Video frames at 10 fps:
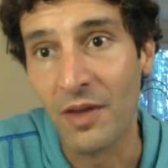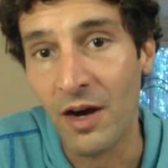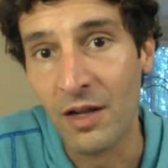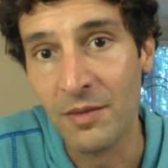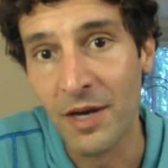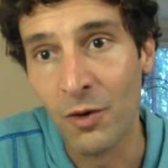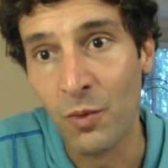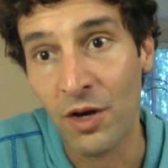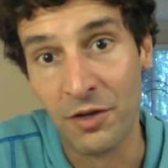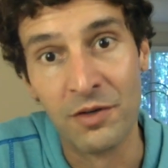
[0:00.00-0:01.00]
all
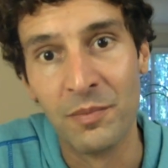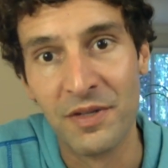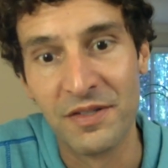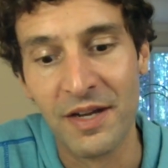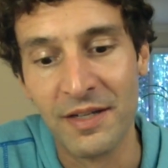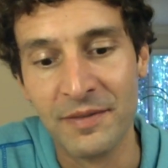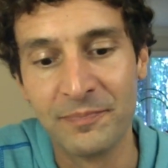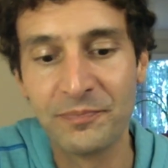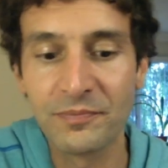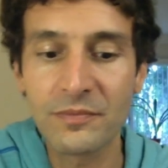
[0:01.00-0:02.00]
about water,
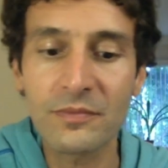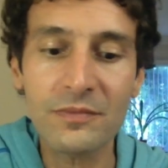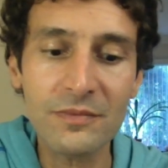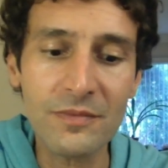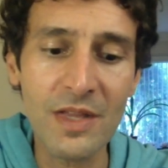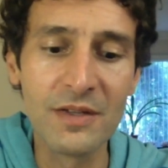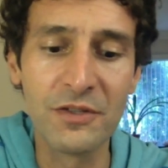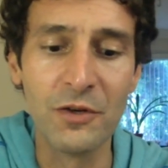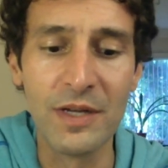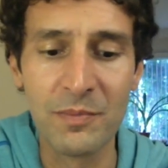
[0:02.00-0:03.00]
Poseidon.
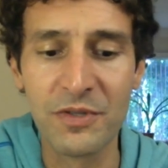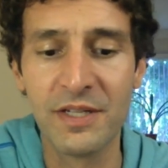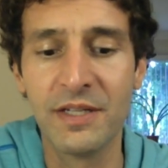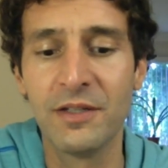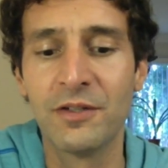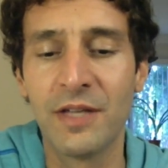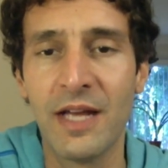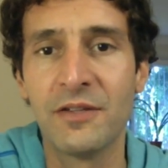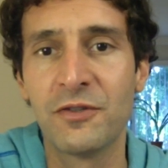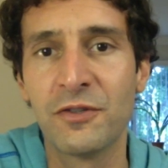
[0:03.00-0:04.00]
So in particular,
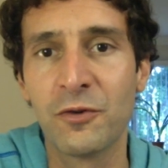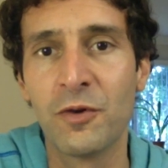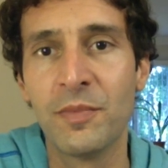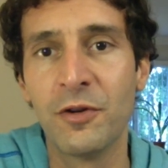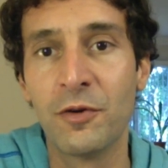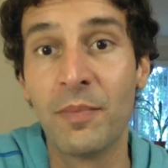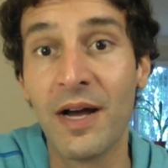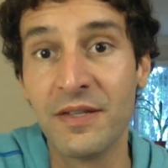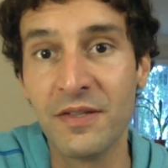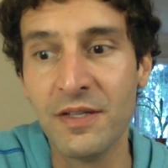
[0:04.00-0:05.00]
Cancer, Scorpio, or
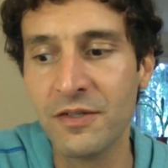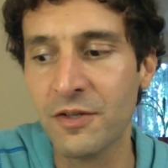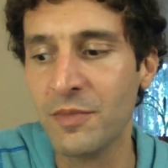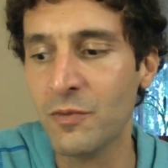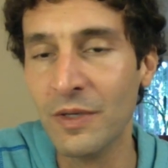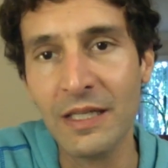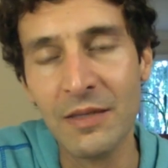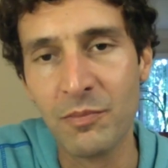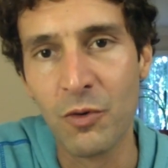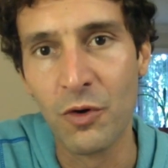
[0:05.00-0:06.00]
Pisces could be really
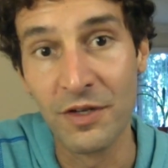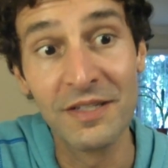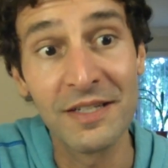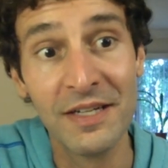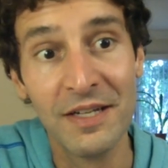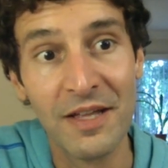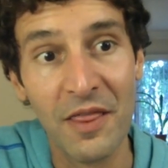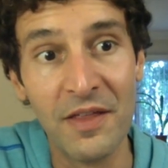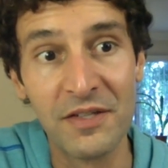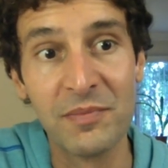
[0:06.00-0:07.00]
important
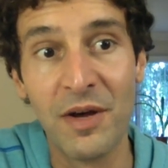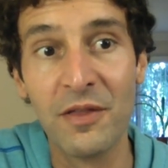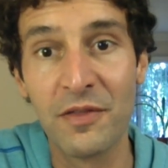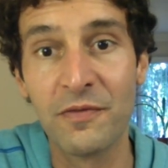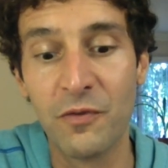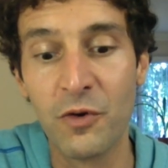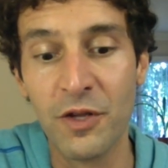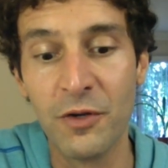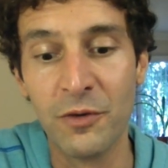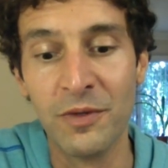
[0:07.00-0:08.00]
this month for
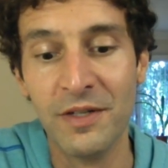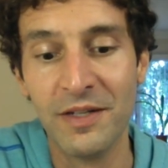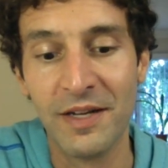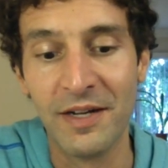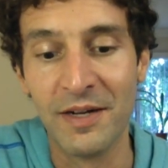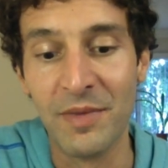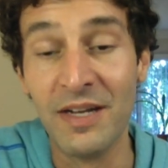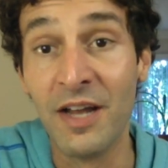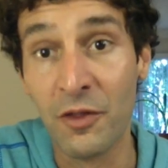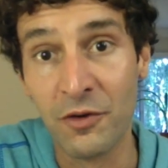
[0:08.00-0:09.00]
you.
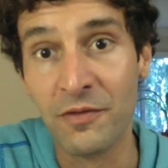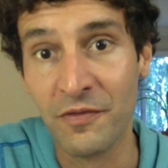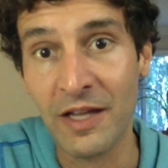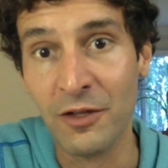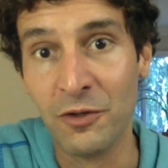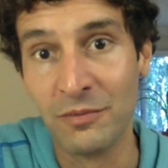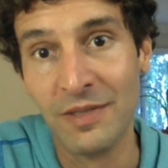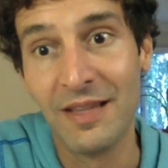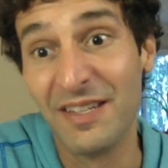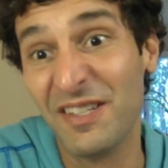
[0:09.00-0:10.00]
Another fellow.
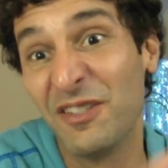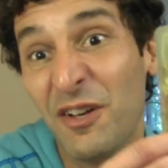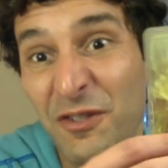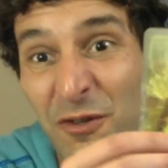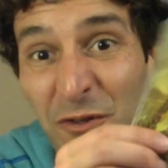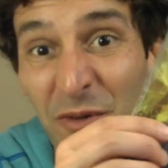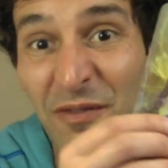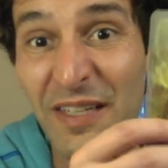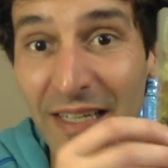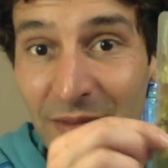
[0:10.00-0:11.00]
This is also sort
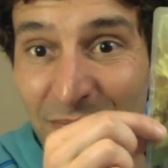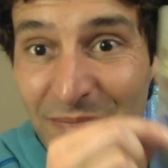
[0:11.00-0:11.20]
of like